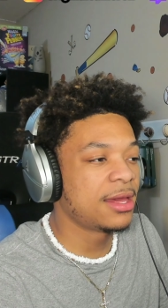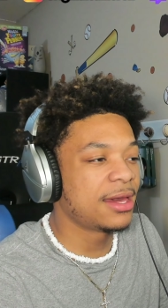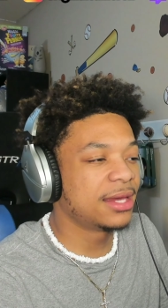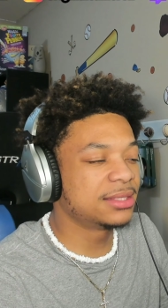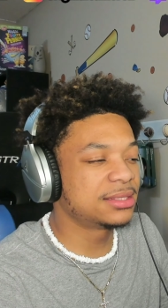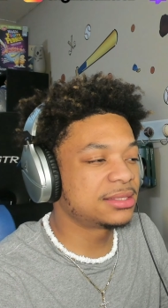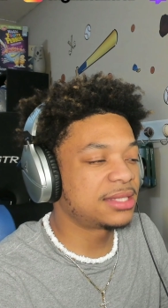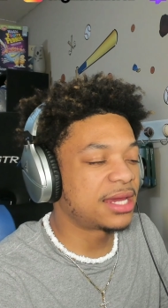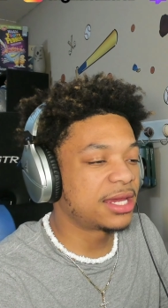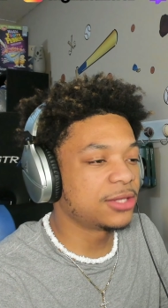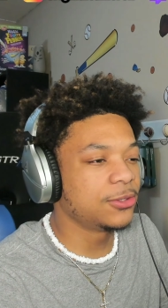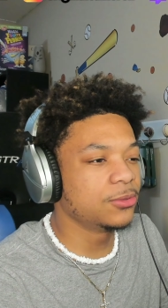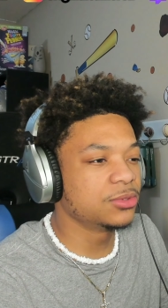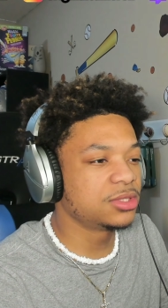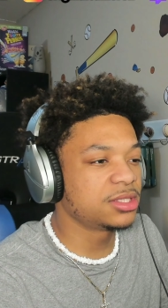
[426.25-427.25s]
It's just that
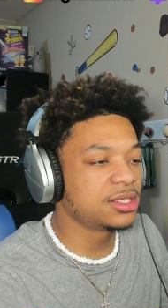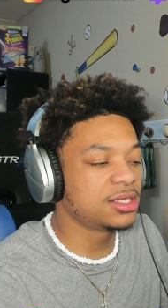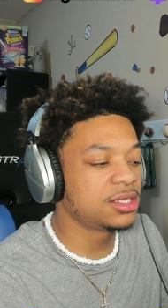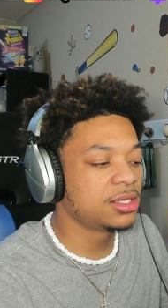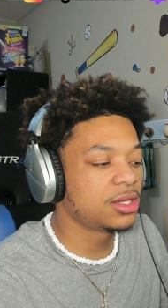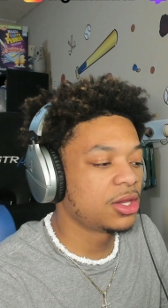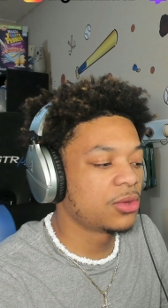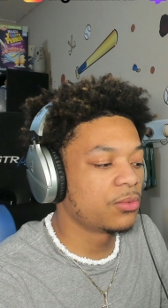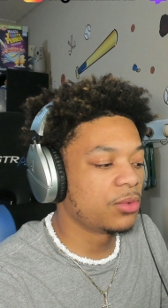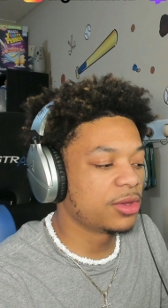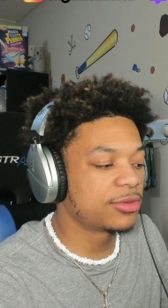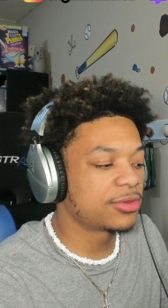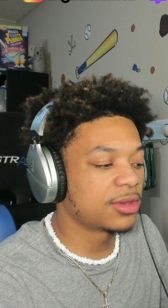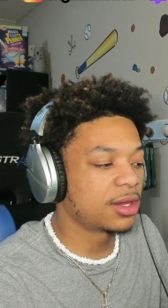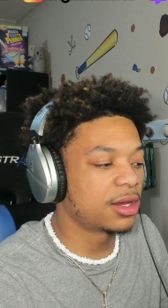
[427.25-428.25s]
usually
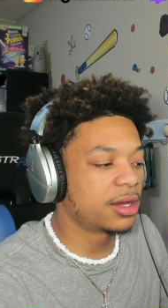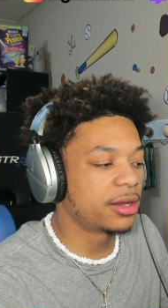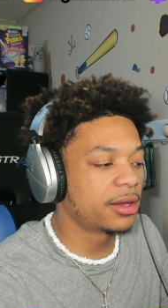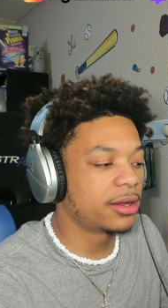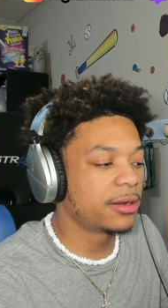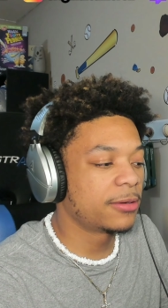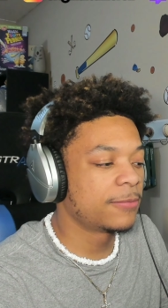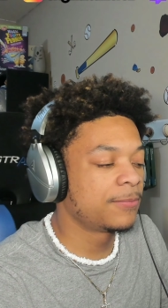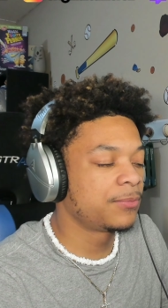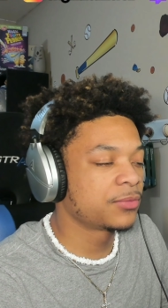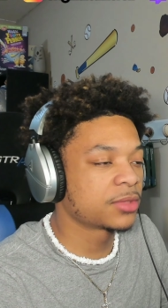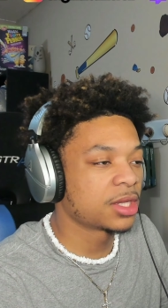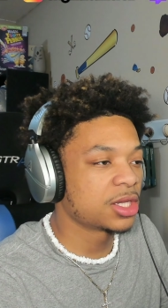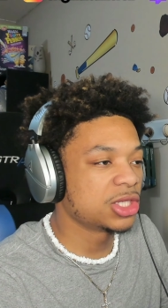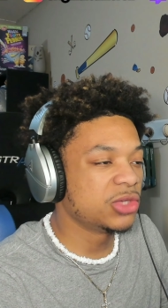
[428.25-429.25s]
with uh,
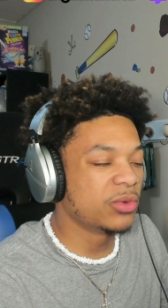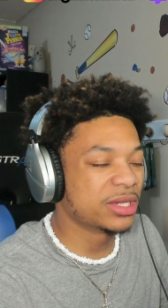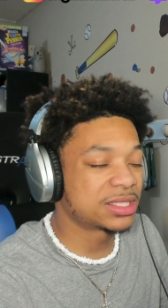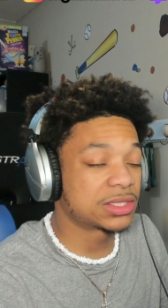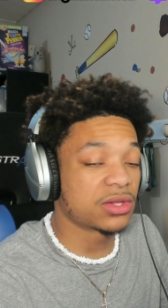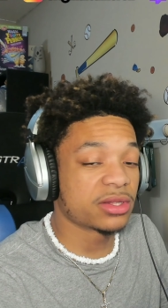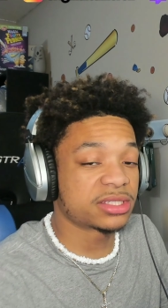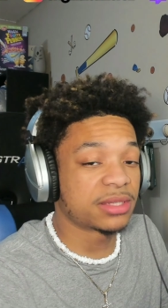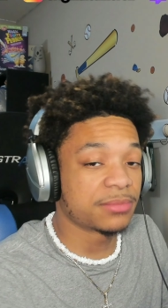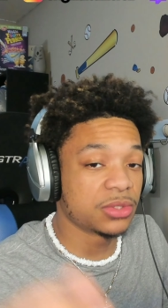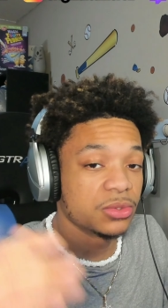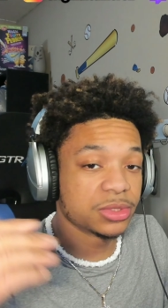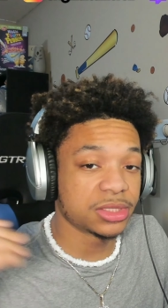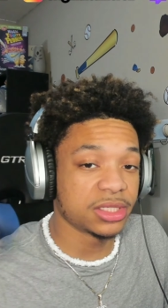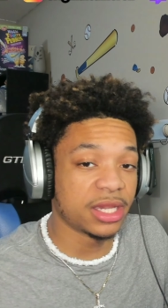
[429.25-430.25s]
U S songs, I'm
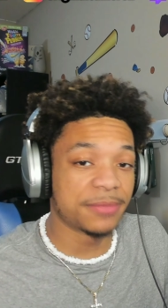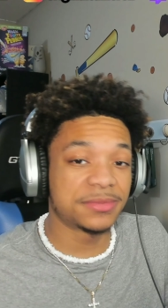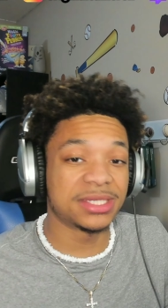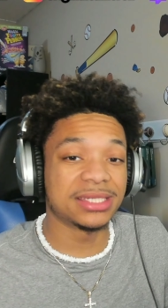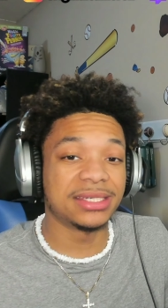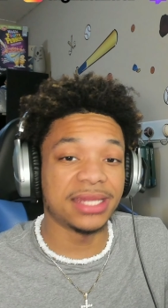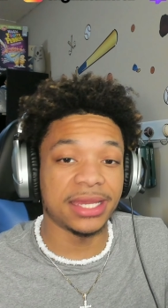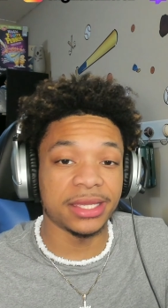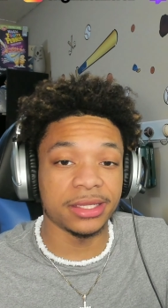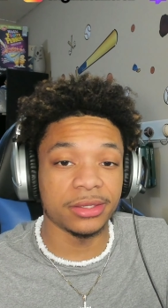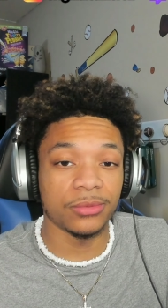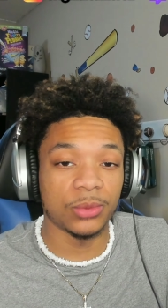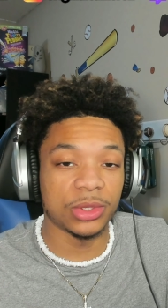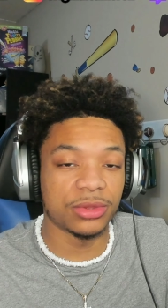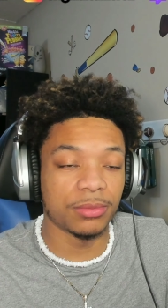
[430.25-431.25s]
usually up to date
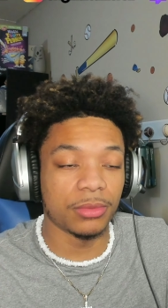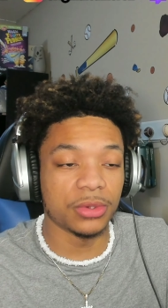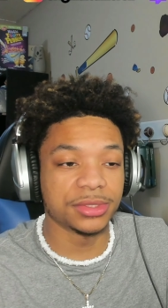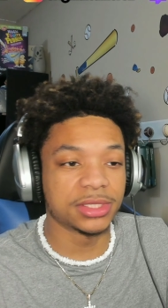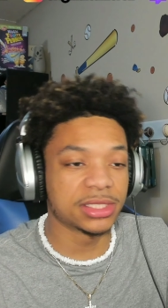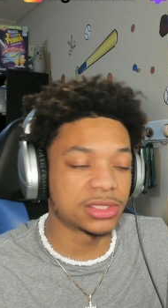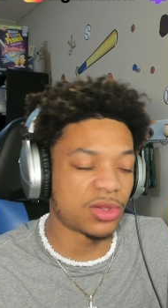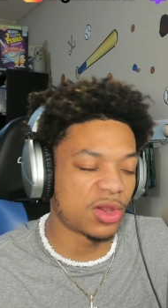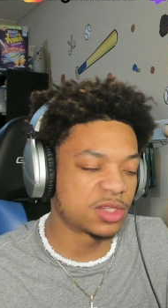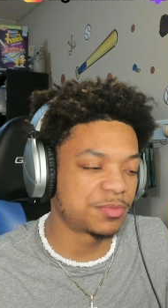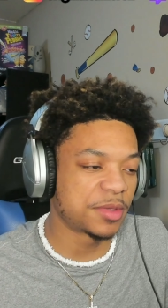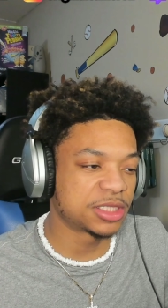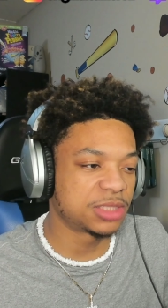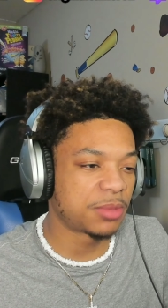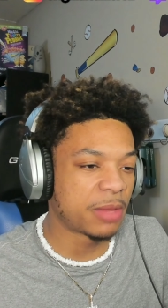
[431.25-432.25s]
with most of the songs,
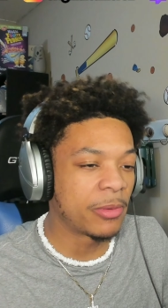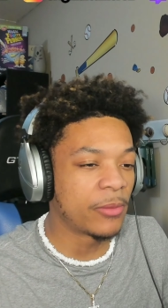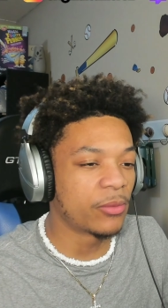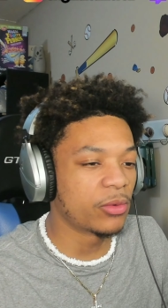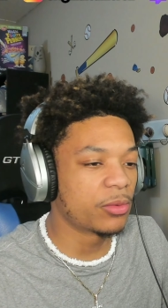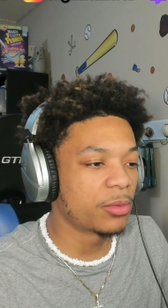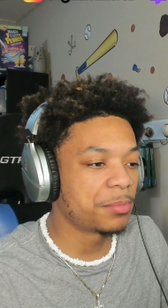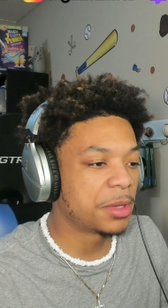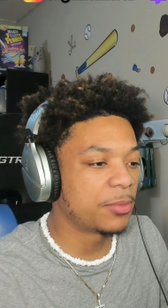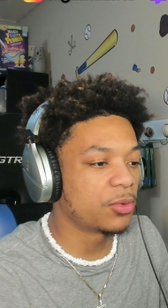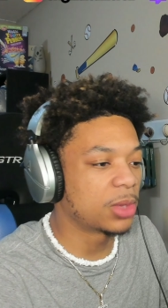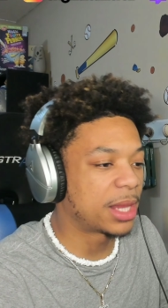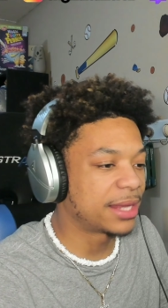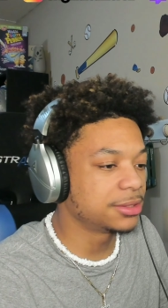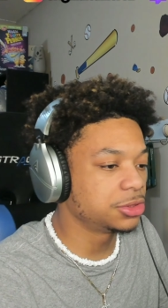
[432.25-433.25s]
especially by people
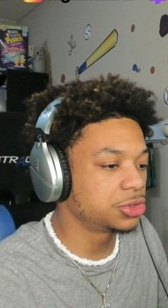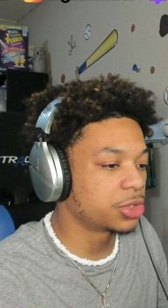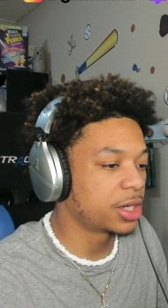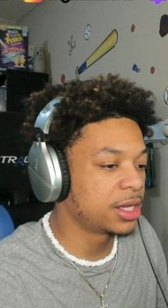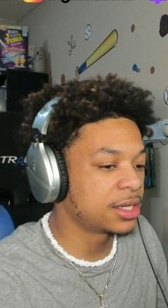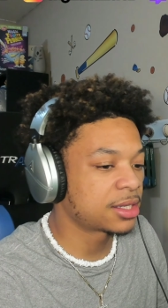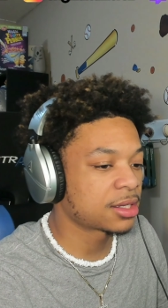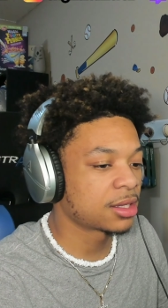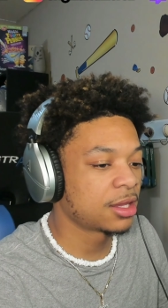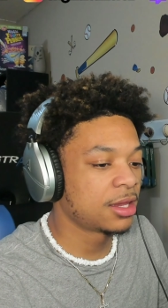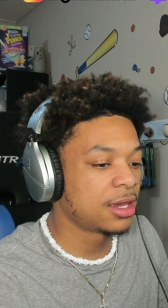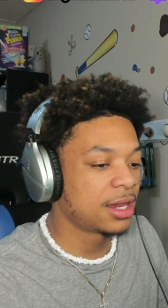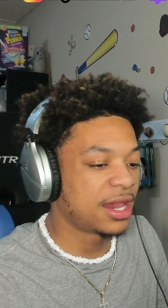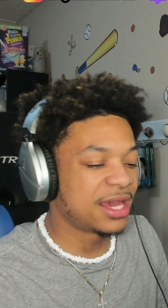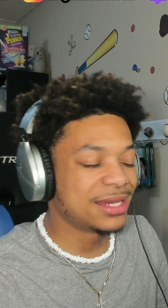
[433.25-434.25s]
people like Drake.
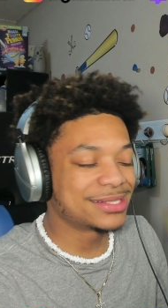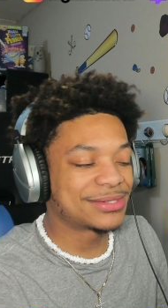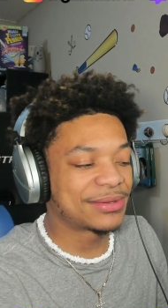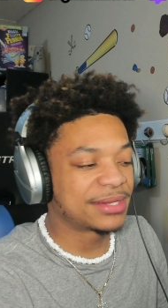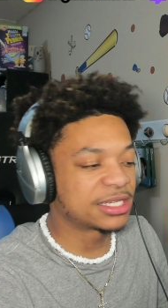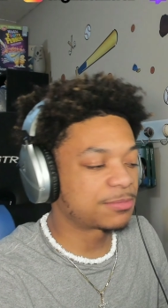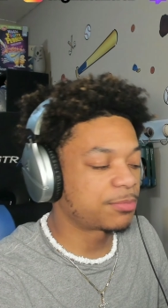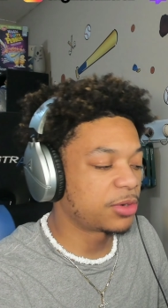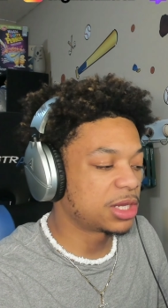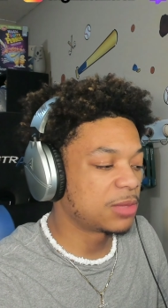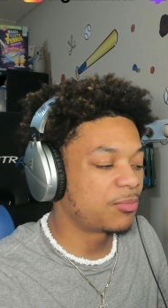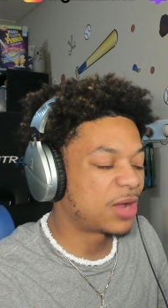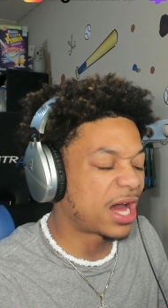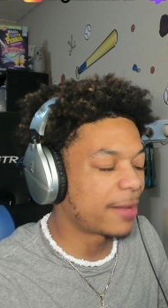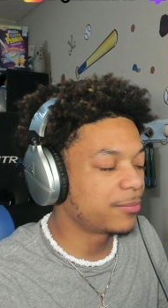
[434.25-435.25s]
Any song that's pretty
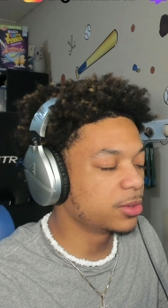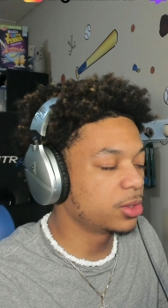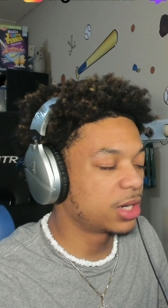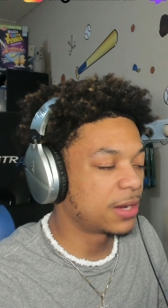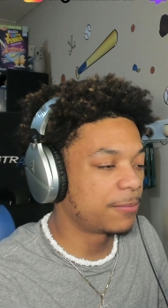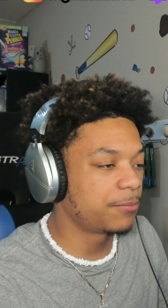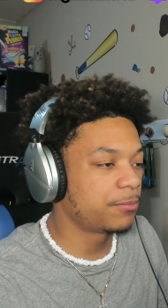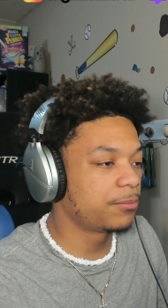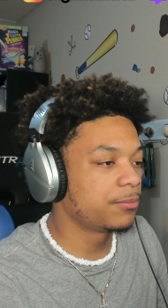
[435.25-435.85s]
popular, I'm